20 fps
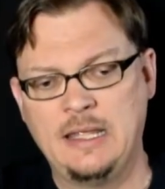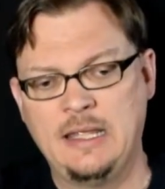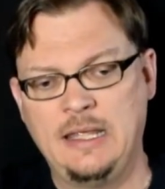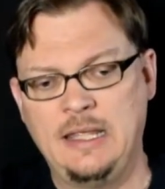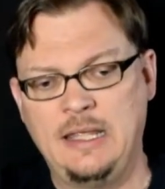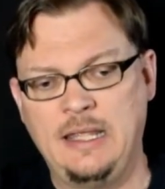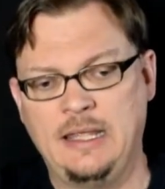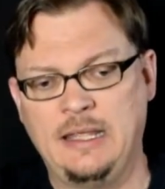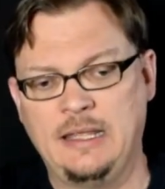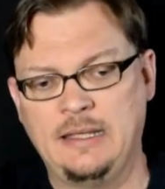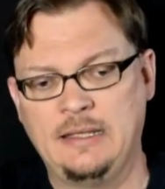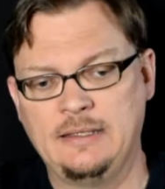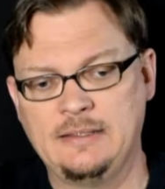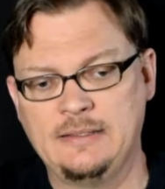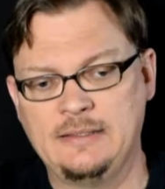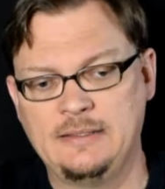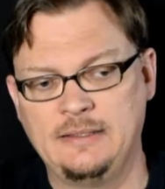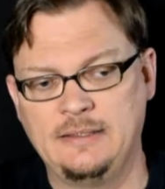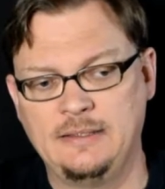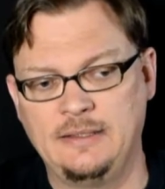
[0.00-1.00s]

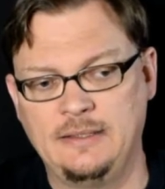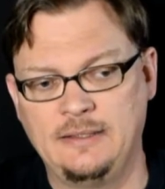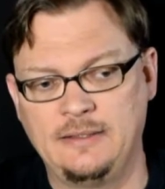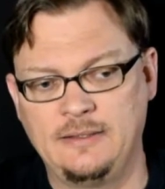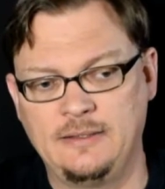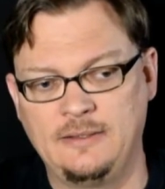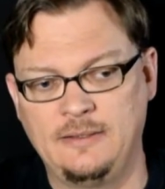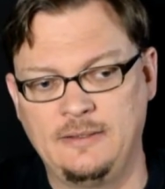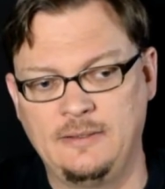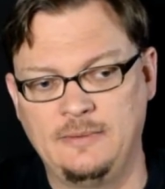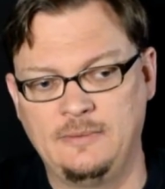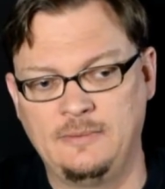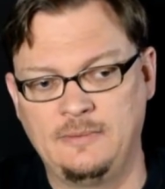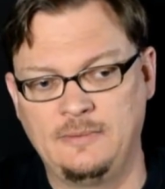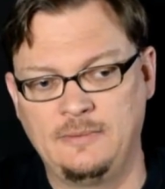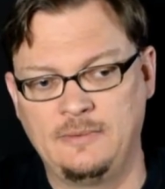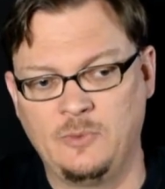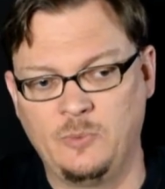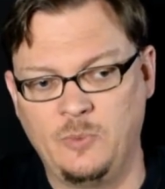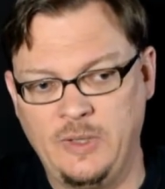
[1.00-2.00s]
And
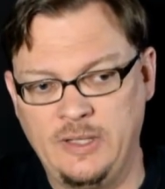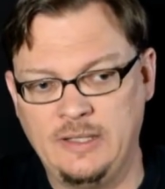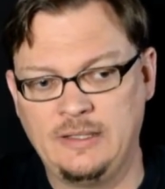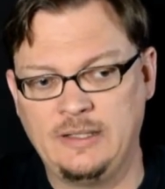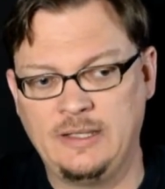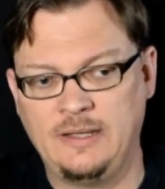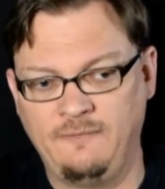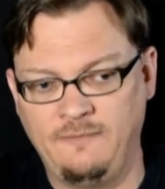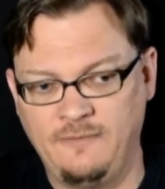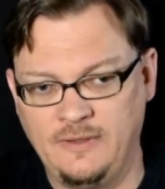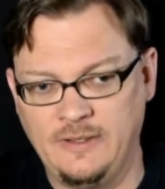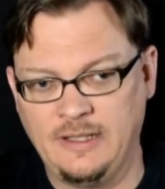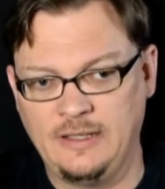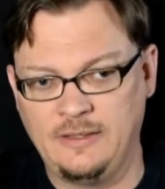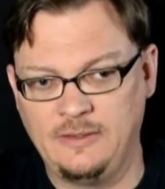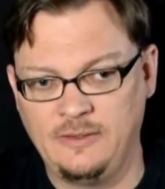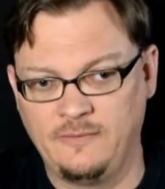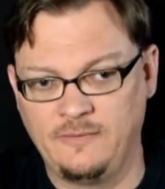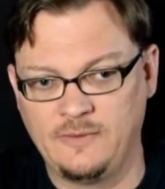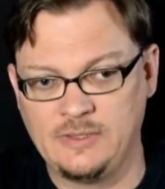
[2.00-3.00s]
the way that they fill
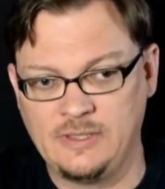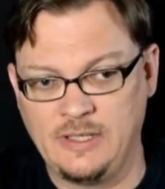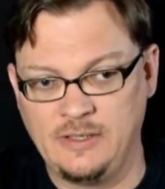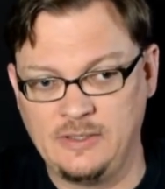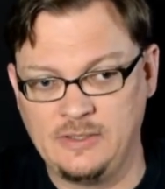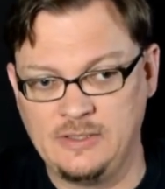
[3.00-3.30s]
that universe out